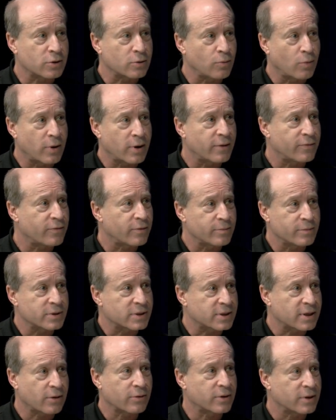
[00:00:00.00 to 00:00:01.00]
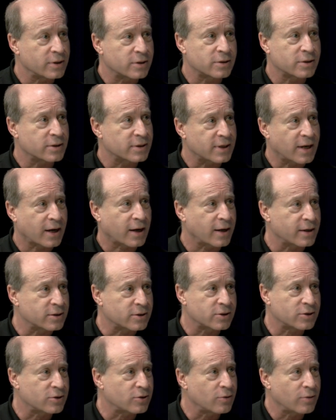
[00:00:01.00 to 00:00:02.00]
One of them is Southeastern Tech
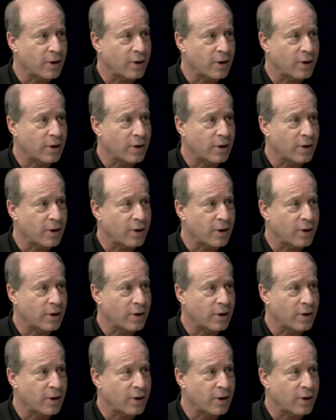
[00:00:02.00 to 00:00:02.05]
Institute.